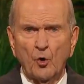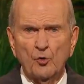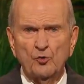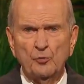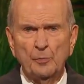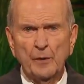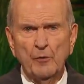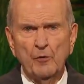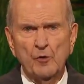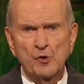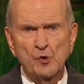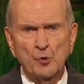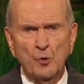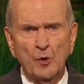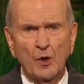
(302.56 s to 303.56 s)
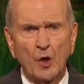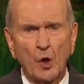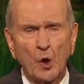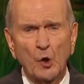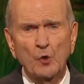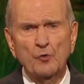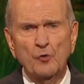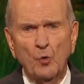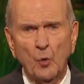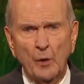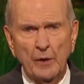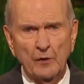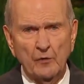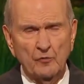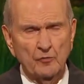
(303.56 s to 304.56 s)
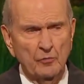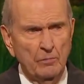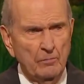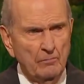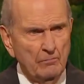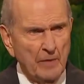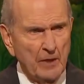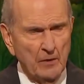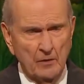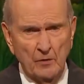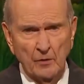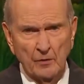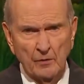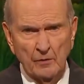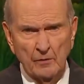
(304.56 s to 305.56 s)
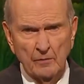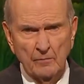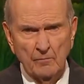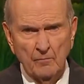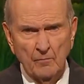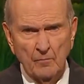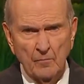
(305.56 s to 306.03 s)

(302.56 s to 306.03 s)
or spiritual earthquakes may occur.